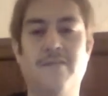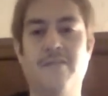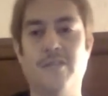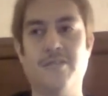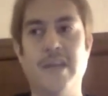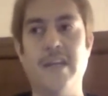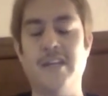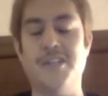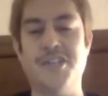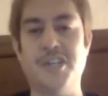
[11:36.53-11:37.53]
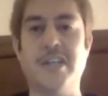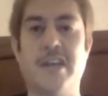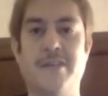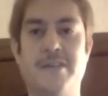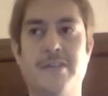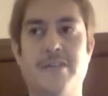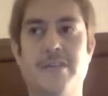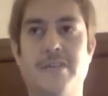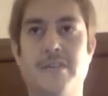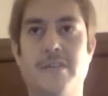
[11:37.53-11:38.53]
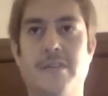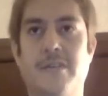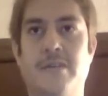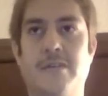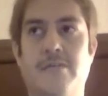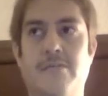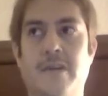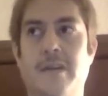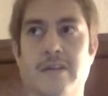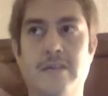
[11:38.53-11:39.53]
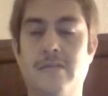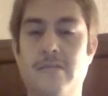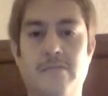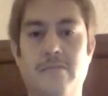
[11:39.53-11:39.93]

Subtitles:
for creating a shit character when